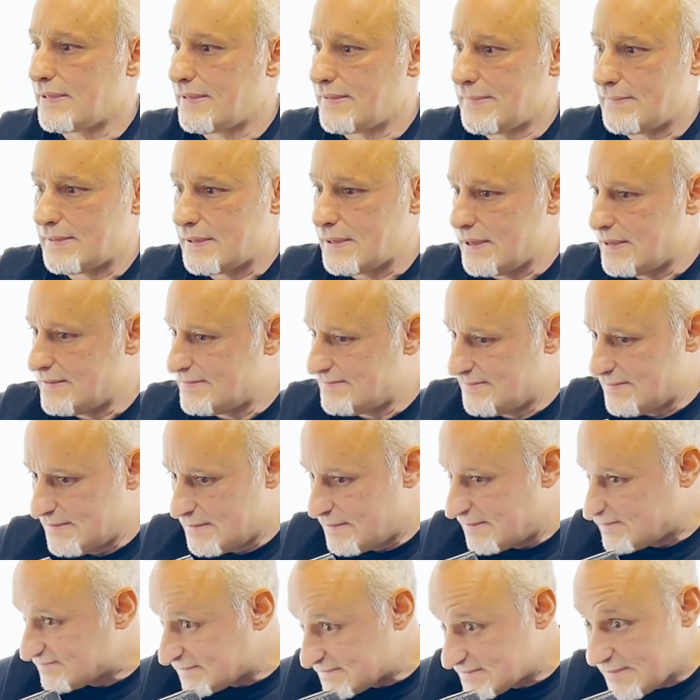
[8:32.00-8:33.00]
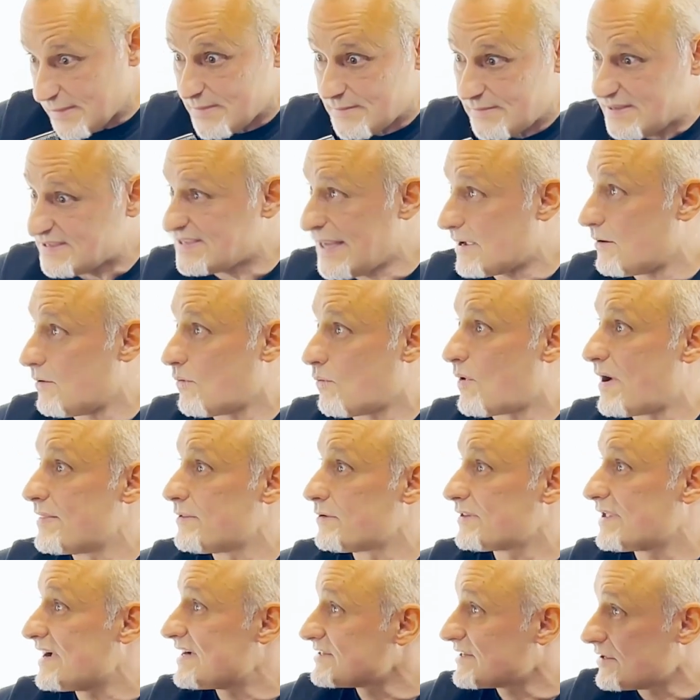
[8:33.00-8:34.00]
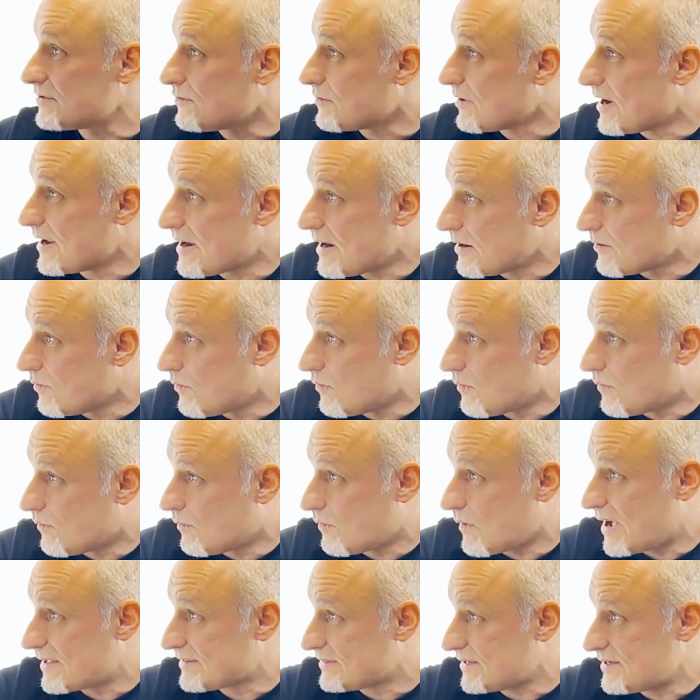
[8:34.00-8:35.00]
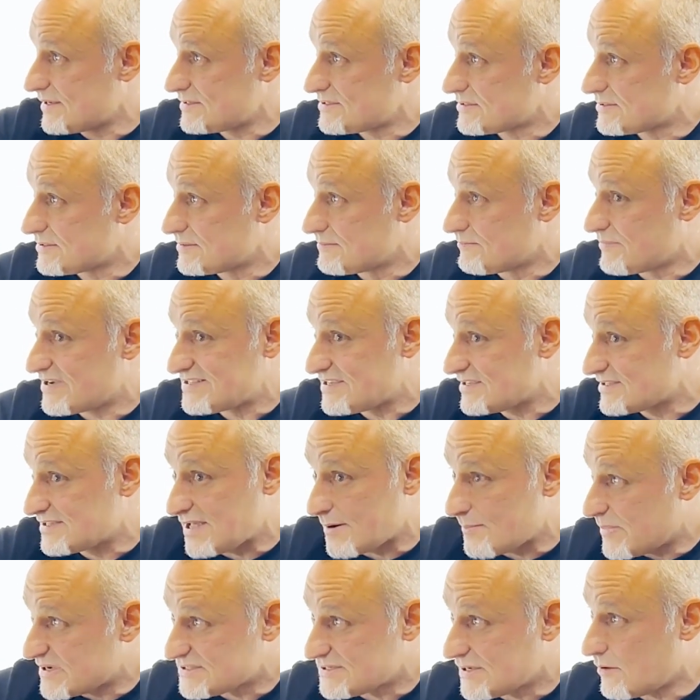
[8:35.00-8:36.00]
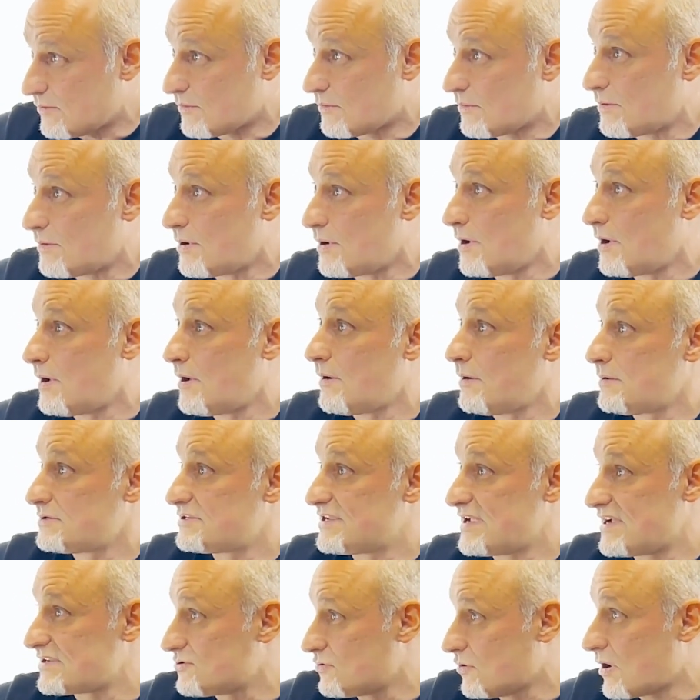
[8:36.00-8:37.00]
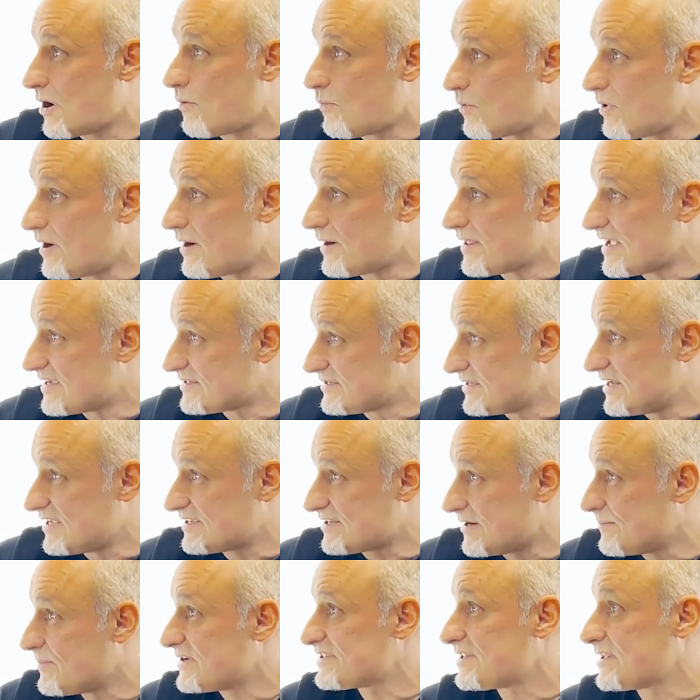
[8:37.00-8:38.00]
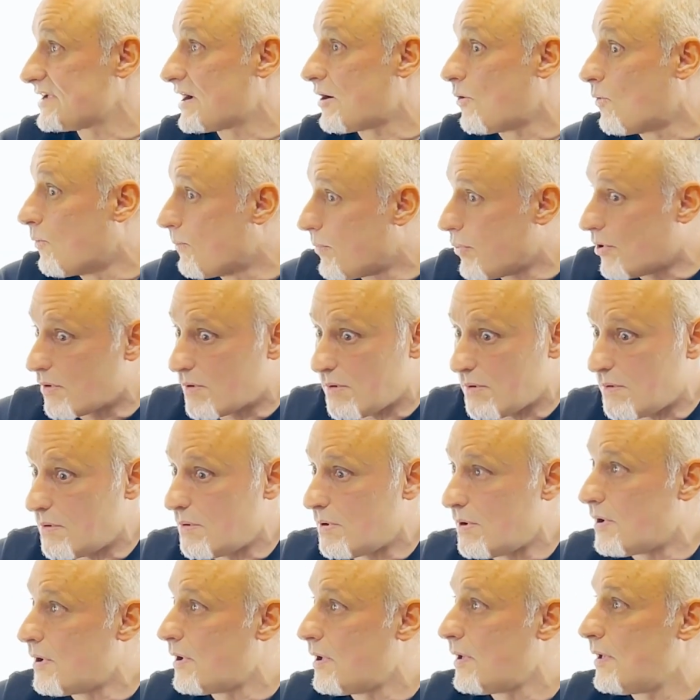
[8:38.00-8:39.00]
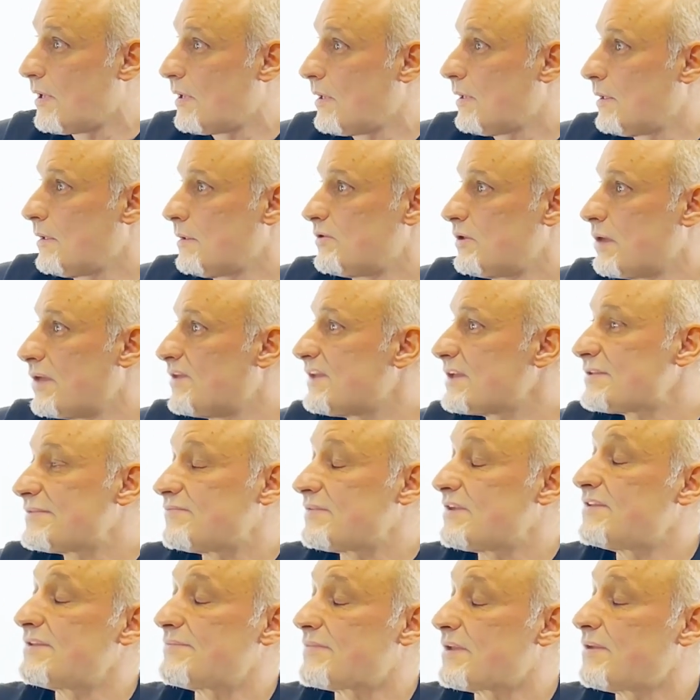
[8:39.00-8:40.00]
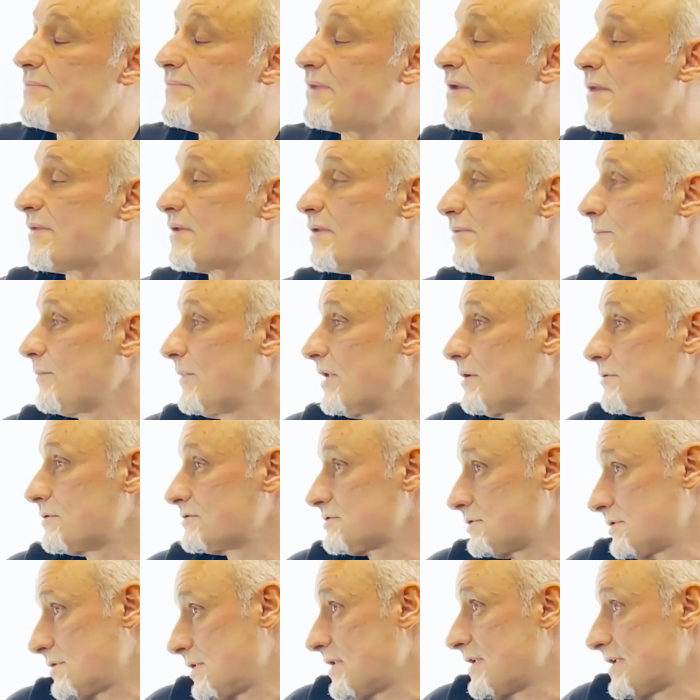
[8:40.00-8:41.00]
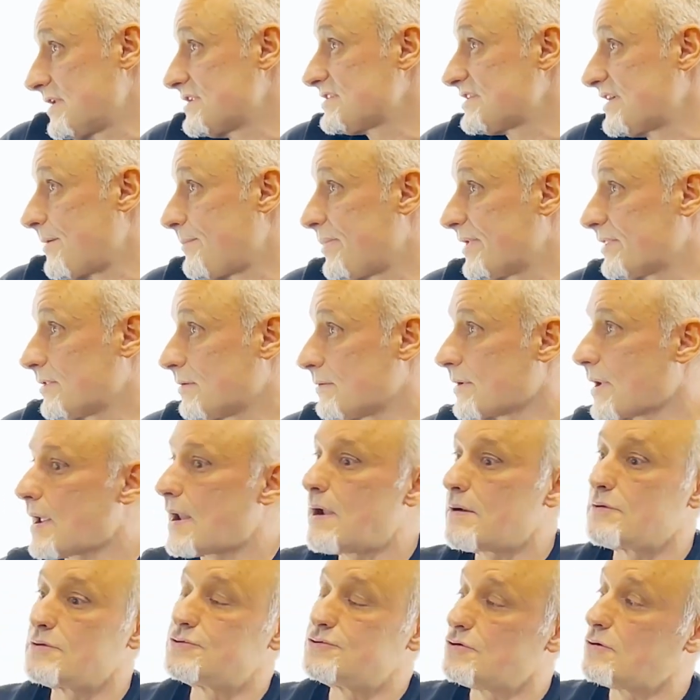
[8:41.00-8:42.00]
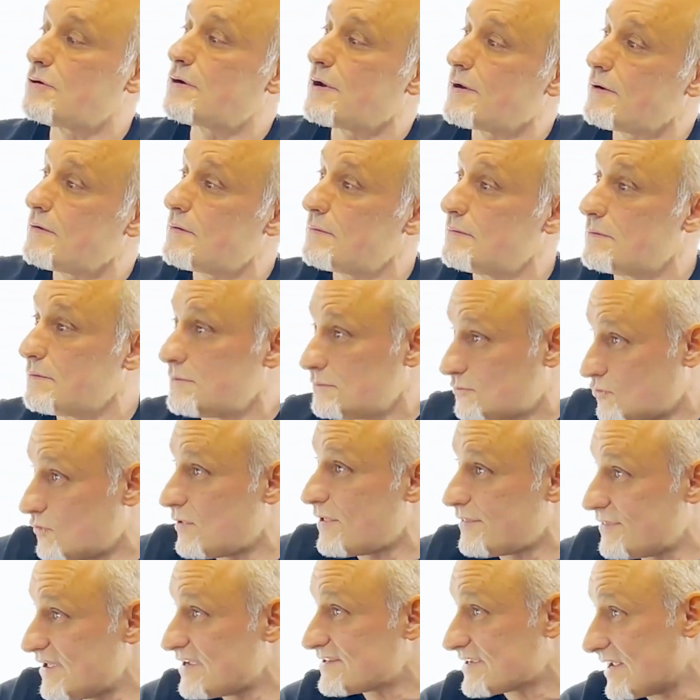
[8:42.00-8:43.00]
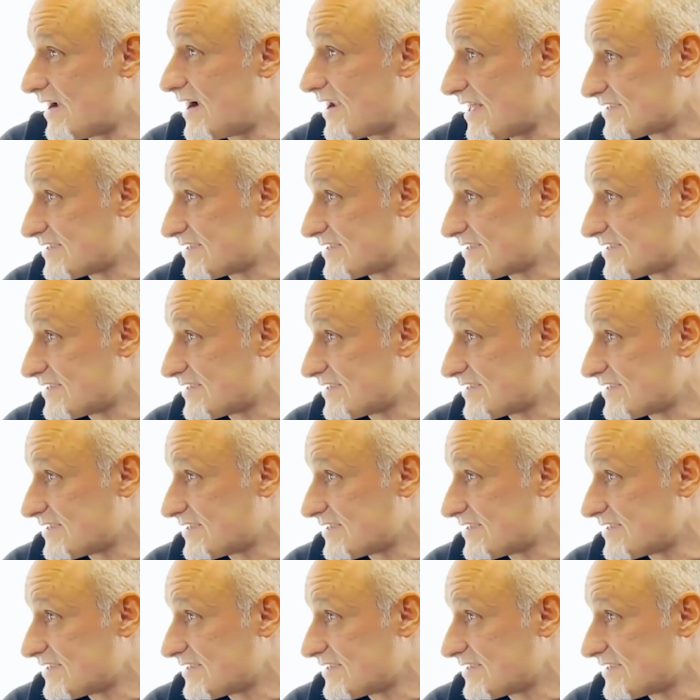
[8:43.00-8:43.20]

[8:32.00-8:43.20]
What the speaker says: to be off. When you have to play something in 3, you're going to be off. If you've played bulerías and you've chewed on them a bit, you won't have rhythmic problems in that aspect. Because, of course, I think you said that the